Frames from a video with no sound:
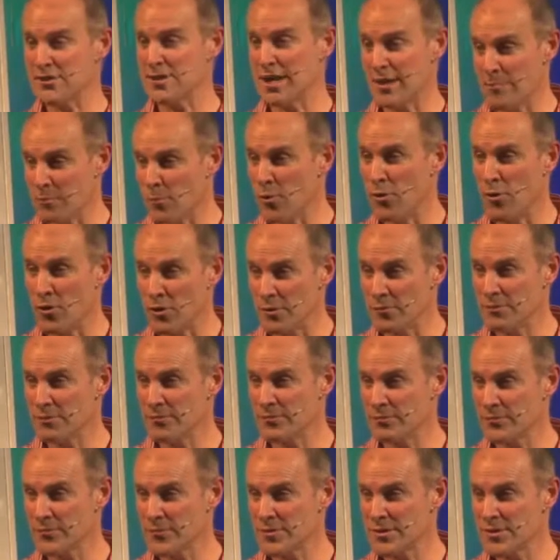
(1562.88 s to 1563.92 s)
that more,
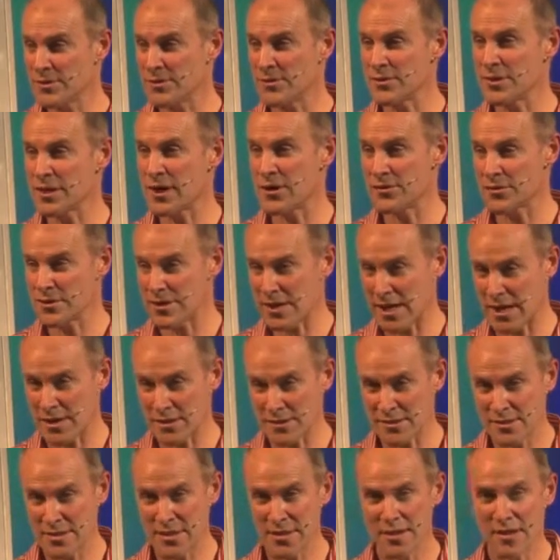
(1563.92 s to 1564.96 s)
to encourage
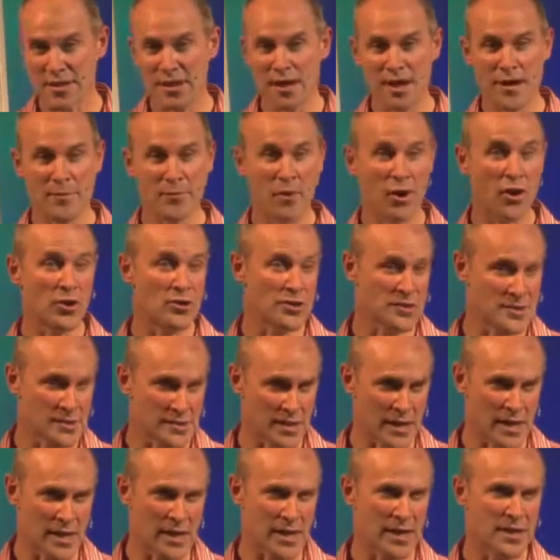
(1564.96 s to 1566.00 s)
that
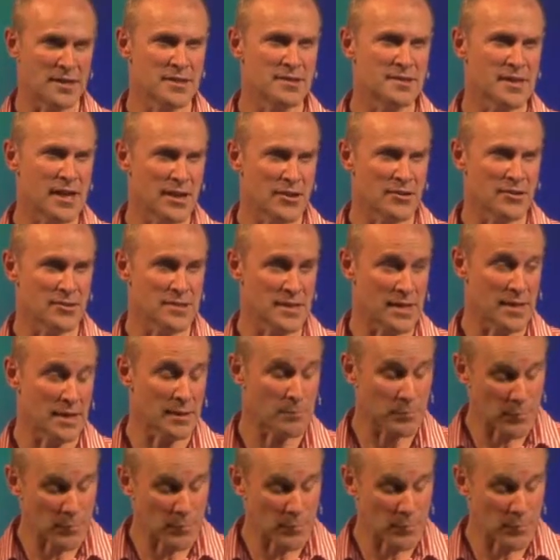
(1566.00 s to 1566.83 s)
honesty and integrity.